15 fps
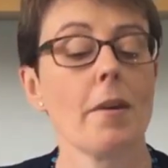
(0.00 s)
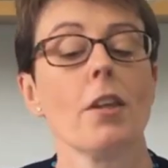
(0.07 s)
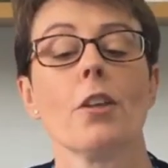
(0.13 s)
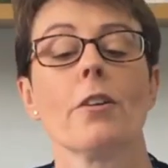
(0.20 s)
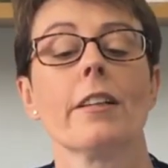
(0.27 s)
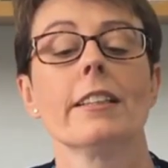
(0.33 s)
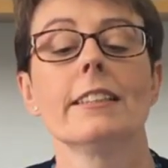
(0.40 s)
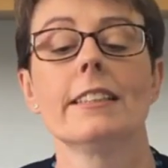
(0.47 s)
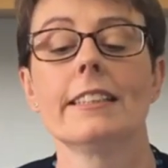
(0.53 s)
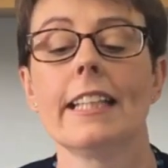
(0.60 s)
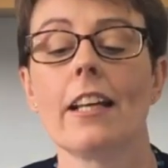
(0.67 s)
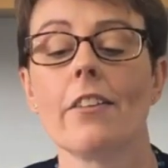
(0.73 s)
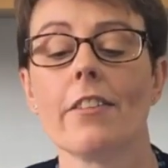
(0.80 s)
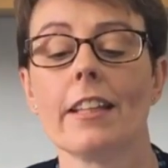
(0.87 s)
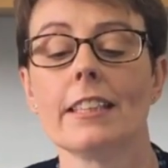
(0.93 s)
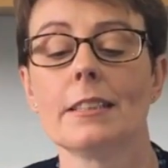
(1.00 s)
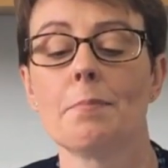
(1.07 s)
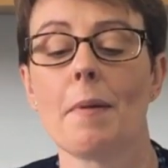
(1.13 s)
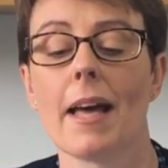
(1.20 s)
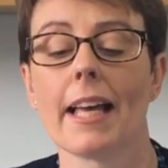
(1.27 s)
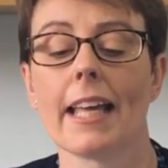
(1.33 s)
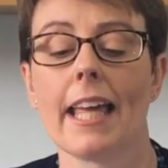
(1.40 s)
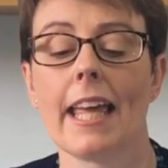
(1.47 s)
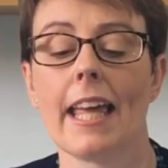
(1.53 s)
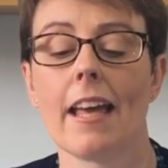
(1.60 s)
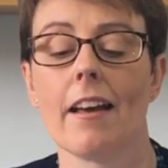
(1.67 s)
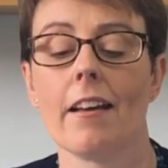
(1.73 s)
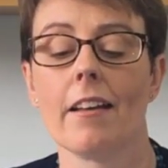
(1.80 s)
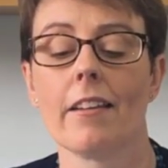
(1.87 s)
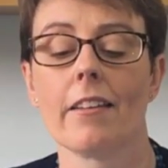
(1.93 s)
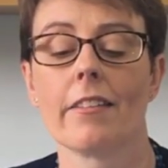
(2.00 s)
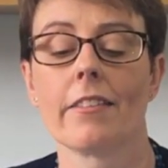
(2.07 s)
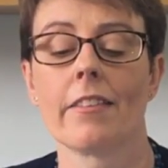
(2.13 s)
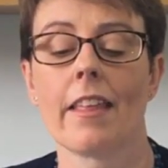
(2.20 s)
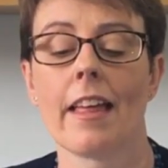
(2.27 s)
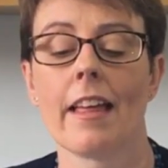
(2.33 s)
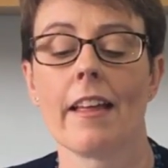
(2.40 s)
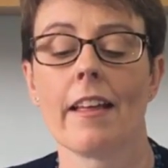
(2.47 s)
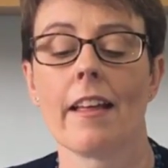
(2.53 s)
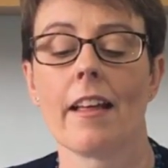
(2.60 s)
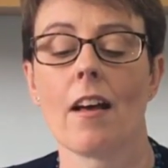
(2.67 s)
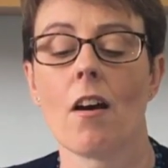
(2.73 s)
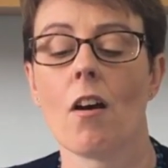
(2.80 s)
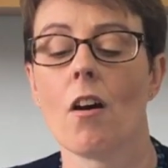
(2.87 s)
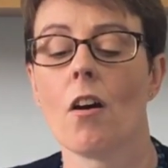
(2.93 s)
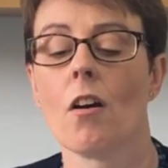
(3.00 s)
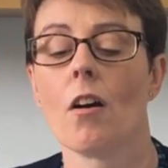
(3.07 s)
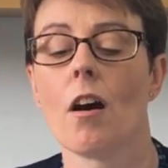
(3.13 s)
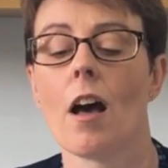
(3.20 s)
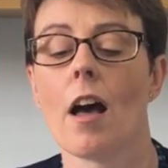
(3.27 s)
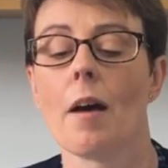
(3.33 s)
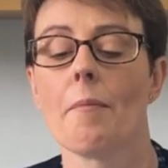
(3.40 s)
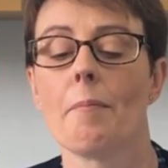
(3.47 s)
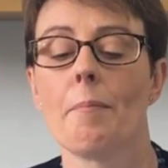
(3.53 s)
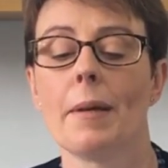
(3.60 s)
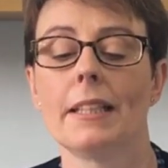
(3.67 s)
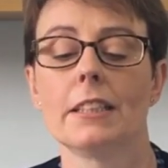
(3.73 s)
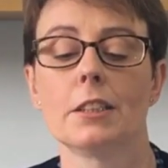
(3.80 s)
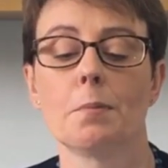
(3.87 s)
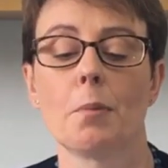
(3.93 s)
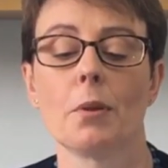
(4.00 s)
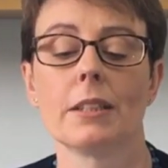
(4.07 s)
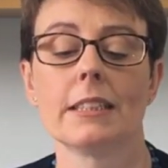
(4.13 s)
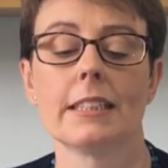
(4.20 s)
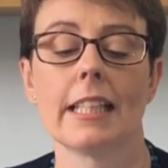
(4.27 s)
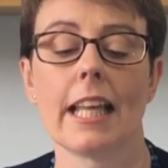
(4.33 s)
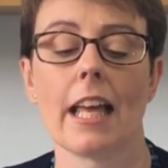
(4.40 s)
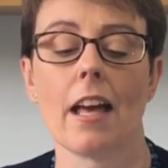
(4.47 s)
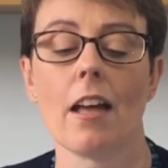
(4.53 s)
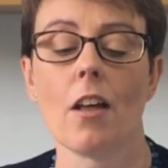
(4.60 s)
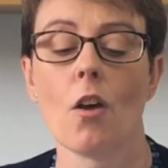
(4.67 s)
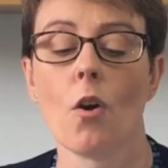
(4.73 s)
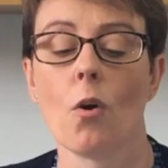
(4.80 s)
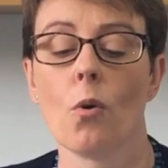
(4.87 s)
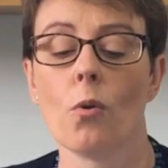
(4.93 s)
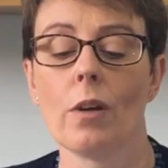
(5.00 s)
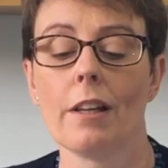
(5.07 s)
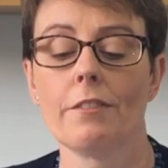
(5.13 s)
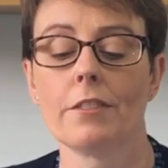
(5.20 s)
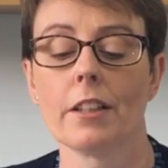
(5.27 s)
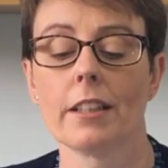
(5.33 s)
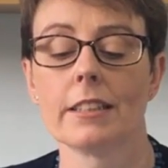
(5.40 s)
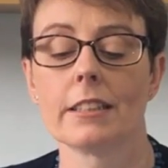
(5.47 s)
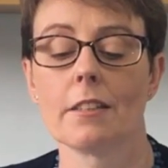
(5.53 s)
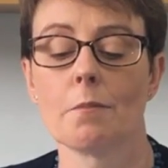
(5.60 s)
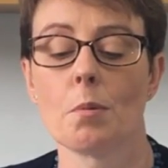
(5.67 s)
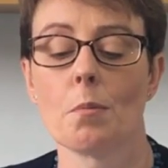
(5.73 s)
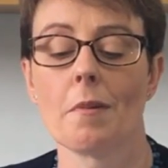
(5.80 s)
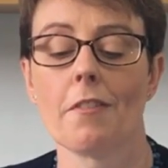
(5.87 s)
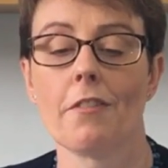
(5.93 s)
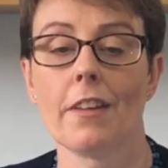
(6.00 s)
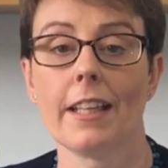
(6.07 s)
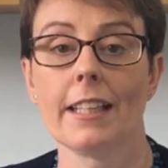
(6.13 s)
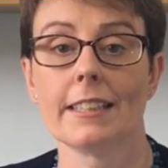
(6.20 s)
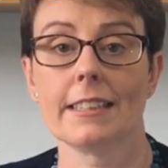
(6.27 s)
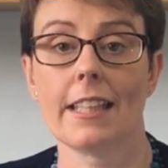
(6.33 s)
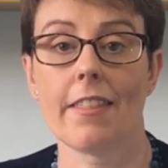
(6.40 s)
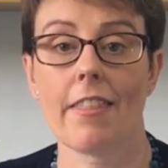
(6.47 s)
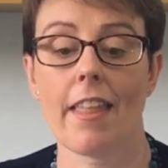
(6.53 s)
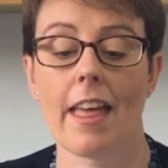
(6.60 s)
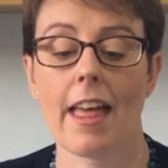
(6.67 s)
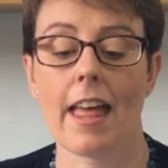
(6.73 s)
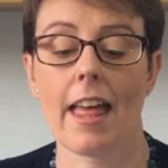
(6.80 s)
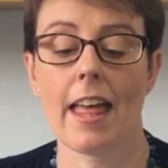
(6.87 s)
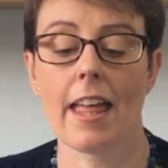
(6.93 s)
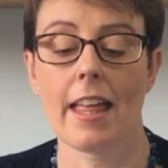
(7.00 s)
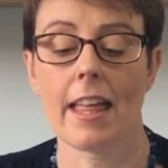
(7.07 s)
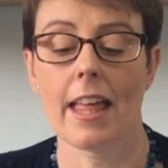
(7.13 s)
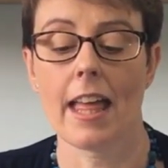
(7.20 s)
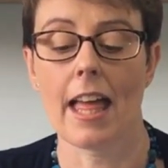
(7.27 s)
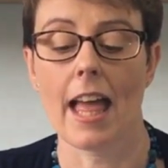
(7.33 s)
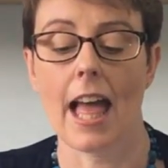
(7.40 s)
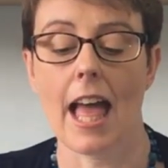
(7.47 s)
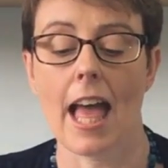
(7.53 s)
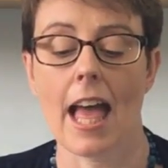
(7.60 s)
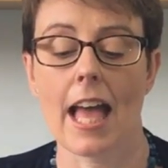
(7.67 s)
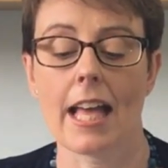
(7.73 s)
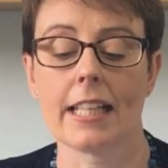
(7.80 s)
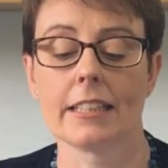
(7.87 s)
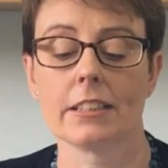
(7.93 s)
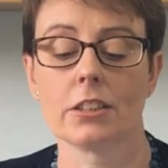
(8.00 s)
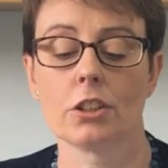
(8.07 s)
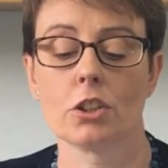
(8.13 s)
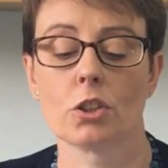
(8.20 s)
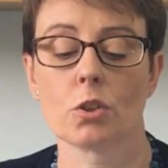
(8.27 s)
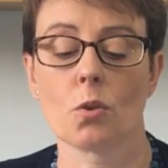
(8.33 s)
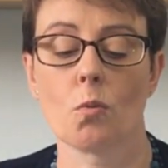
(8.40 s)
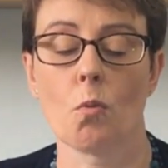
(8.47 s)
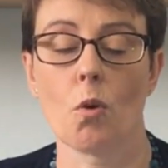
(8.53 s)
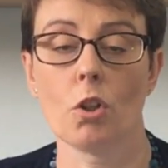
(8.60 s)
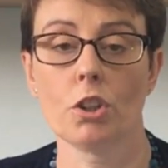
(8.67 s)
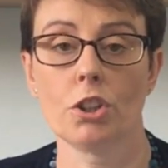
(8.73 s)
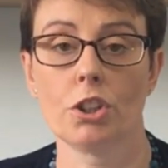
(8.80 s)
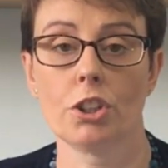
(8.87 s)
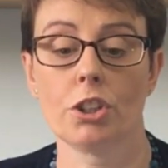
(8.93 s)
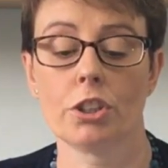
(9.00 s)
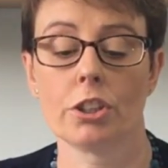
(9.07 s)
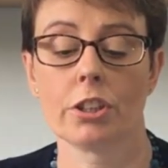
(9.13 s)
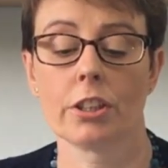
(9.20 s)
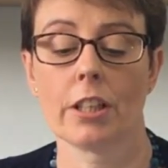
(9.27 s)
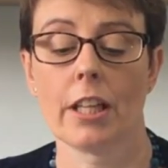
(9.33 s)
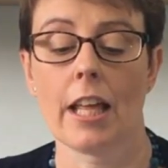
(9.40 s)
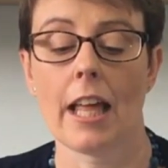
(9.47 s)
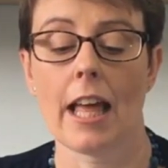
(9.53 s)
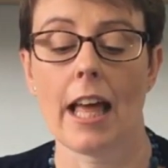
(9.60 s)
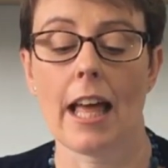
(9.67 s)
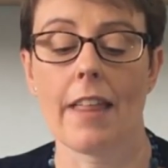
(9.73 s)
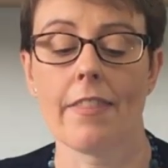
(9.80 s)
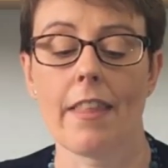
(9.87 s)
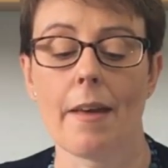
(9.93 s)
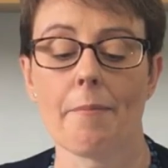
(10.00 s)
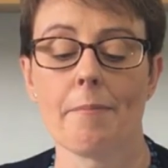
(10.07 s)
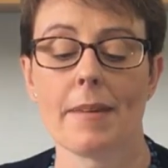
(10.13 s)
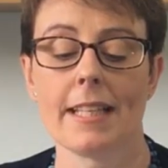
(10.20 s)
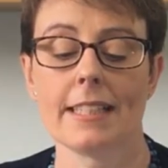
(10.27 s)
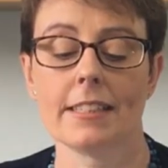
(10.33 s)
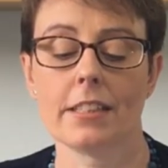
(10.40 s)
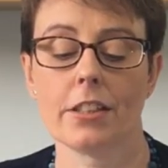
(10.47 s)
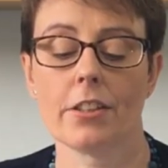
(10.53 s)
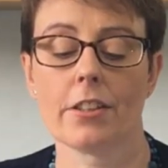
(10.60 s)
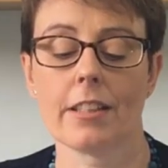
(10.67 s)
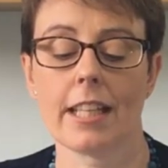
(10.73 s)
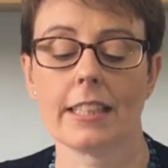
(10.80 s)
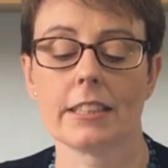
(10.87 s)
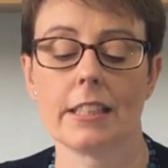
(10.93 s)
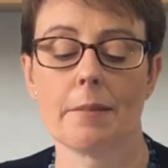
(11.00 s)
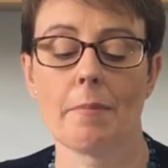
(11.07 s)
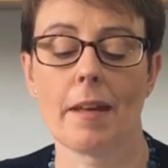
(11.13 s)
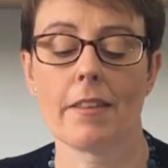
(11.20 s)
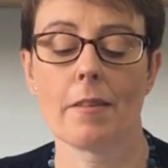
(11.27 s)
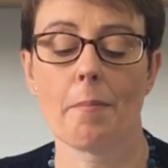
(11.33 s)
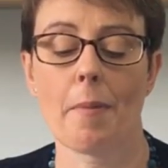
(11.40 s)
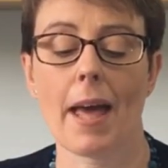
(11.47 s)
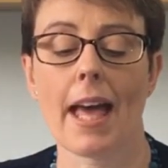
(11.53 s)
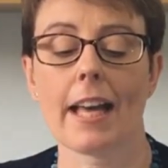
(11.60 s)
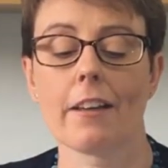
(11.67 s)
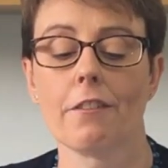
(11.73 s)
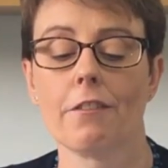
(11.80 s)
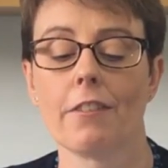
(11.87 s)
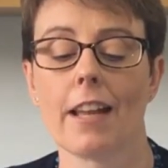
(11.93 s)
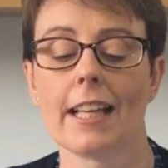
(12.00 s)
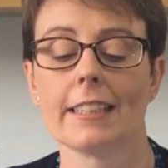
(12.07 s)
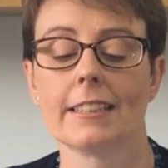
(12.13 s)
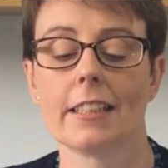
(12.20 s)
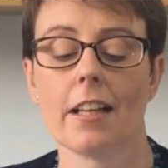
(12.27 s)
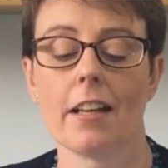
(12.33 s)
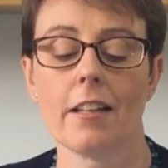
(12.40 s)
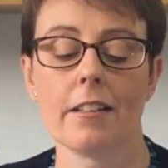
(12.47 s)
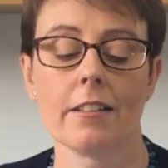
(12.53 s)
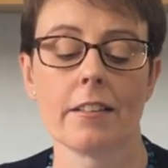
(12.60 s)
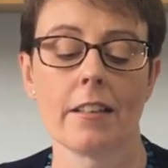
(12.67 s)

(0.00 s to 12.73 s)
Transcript: You can see on this bag here there are pinch points here. All I've done is I've put my fingers in there and squashed, and that means that you can actually make the bag flatter